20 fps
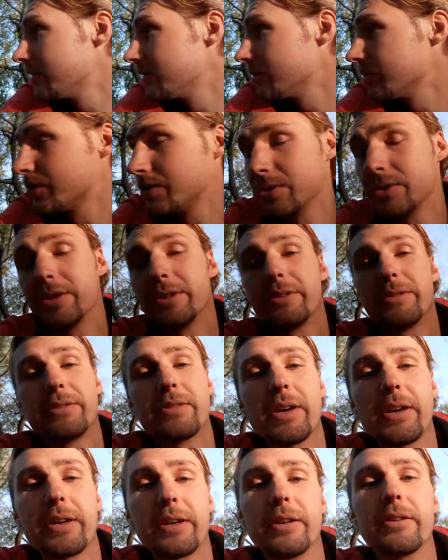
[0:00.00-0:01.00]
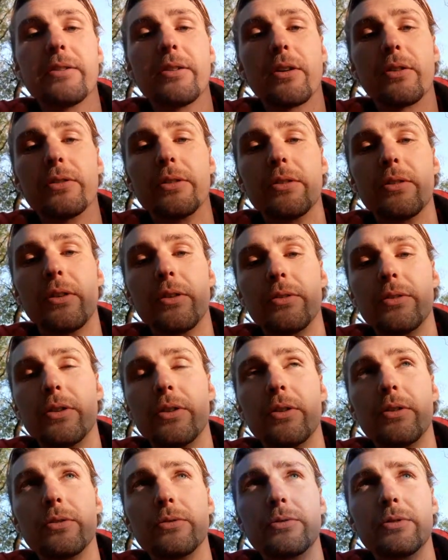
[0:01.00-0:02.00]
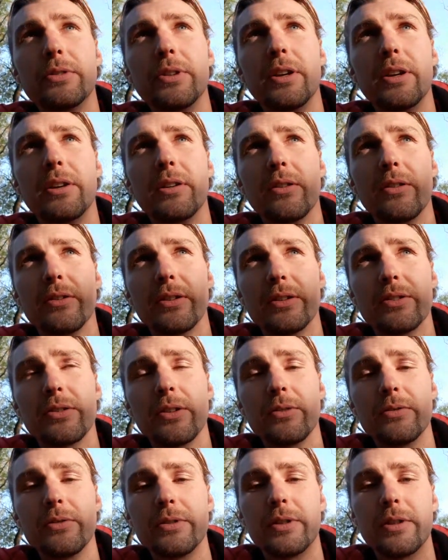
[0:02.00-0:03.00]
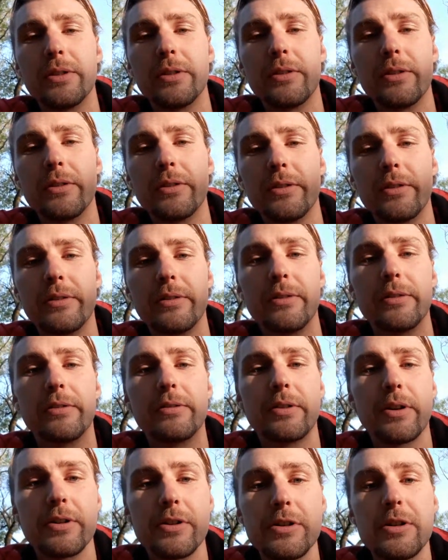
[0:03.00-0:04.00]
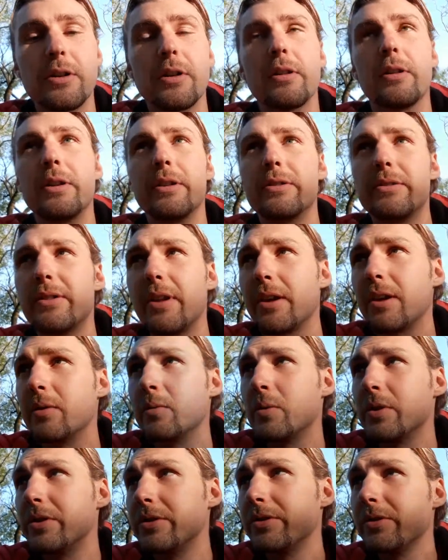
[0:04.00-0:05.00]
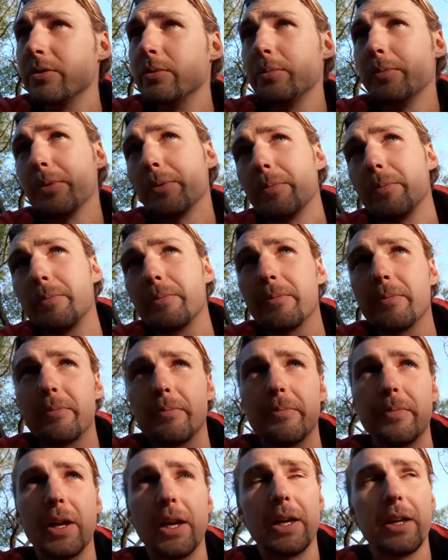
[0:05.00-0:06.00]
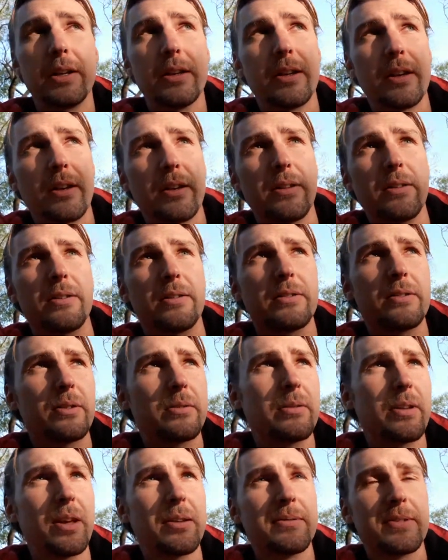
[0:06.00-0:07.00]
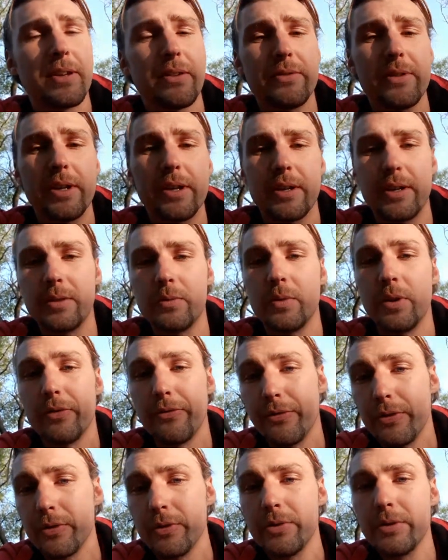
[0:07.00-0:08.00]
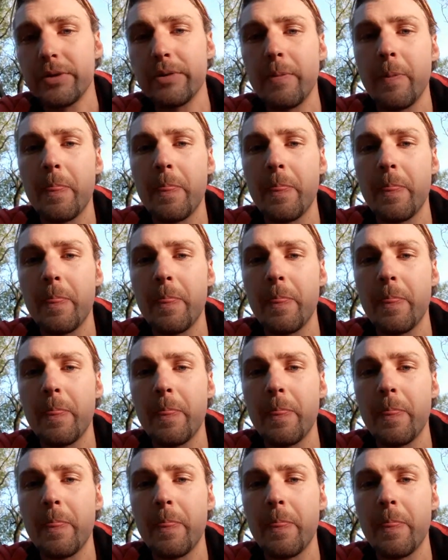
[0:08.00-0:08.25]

you shouldn't take it on, on your own, uh, on its own. Uh, traditionally, it's taken with soup, and uh, sometimes I've taken it with food.